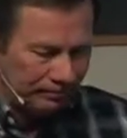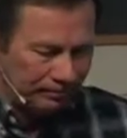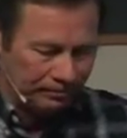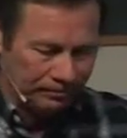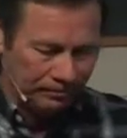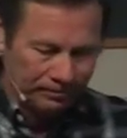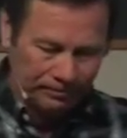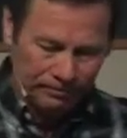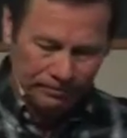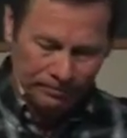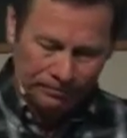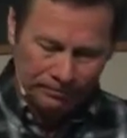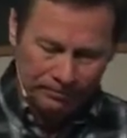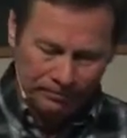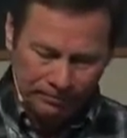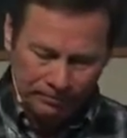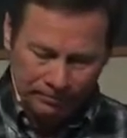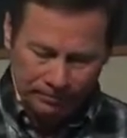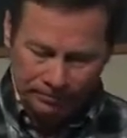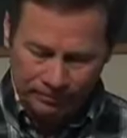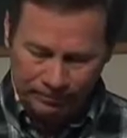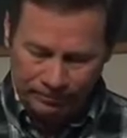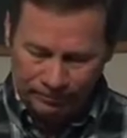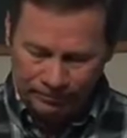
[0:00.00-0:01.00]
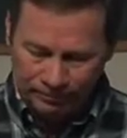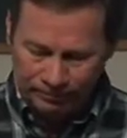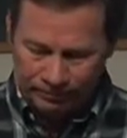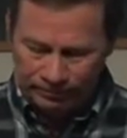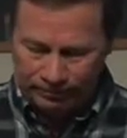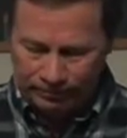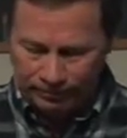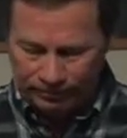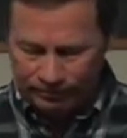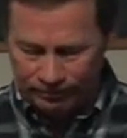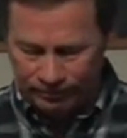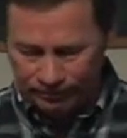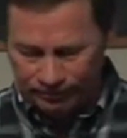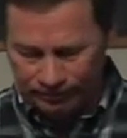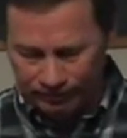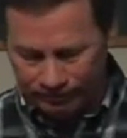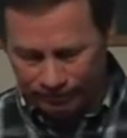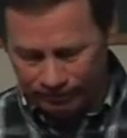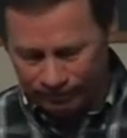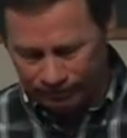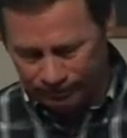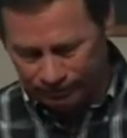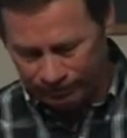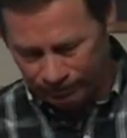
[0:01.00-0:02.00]

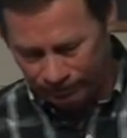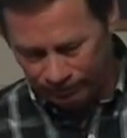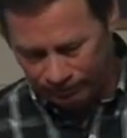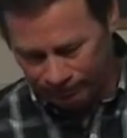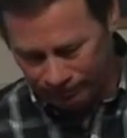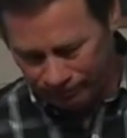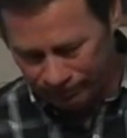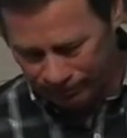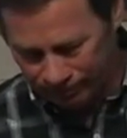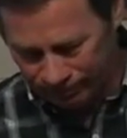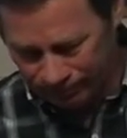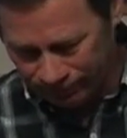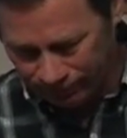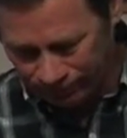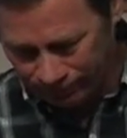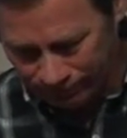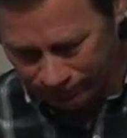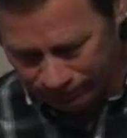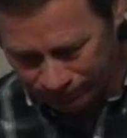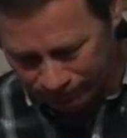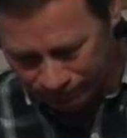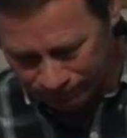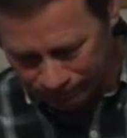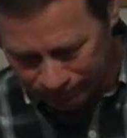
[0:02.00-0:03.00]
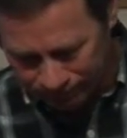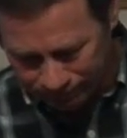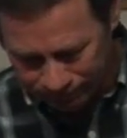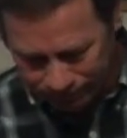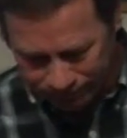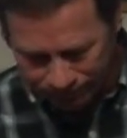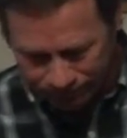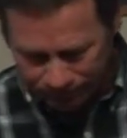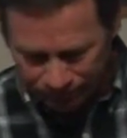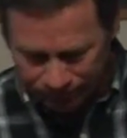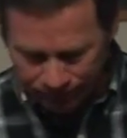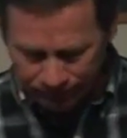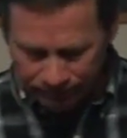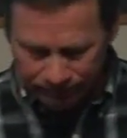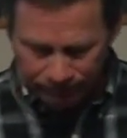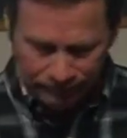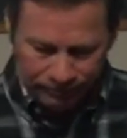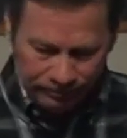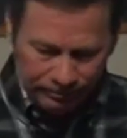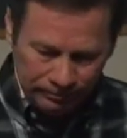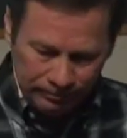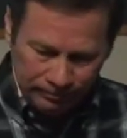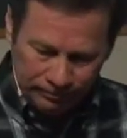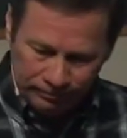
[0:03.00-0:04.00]

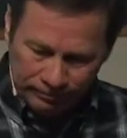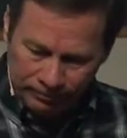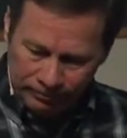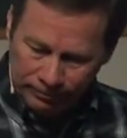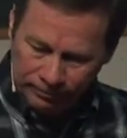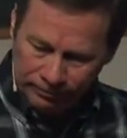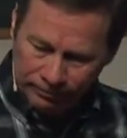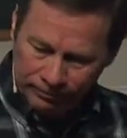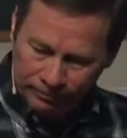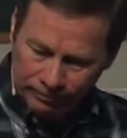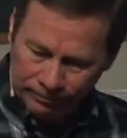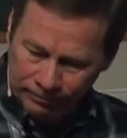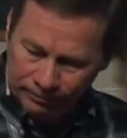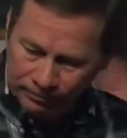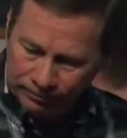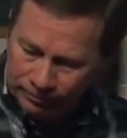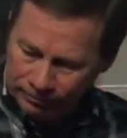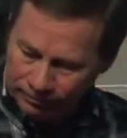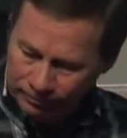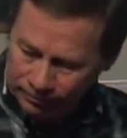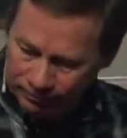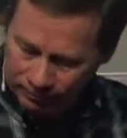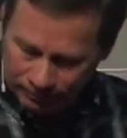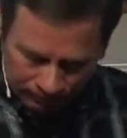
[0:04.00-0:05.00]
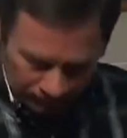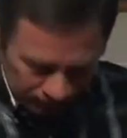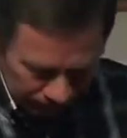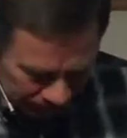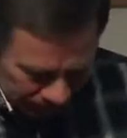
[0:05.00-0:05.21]
(silence)